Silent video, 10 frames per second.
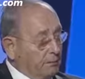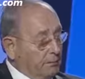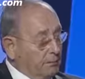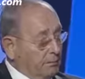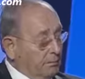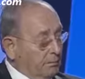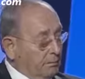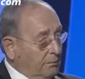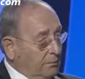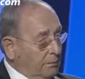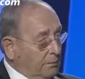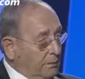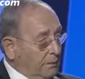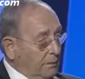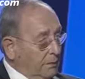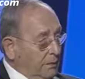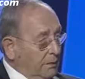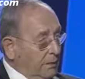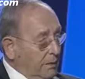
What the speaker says: Nobody speaks.